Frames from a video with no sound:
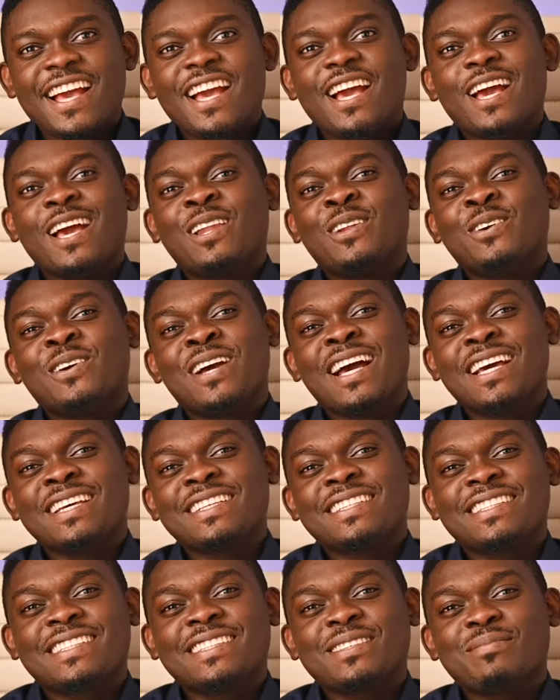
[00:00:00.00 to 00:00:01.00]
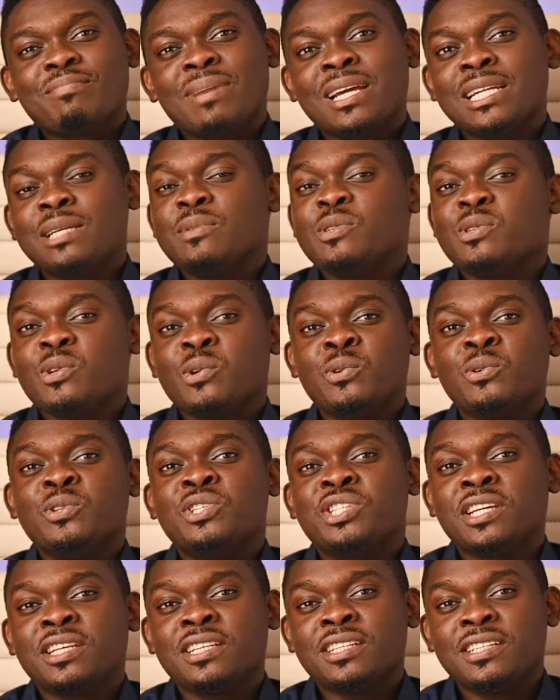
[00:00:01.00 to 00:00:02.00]
Hello guys, my name is
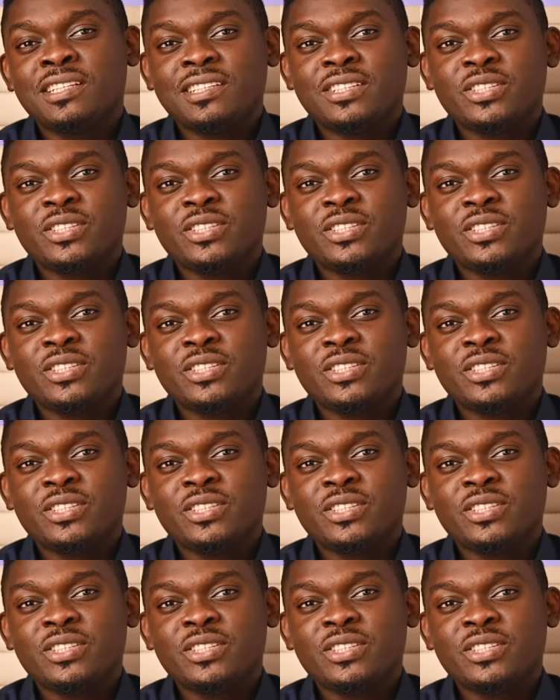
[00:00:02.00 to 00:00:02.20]
Olusheyi.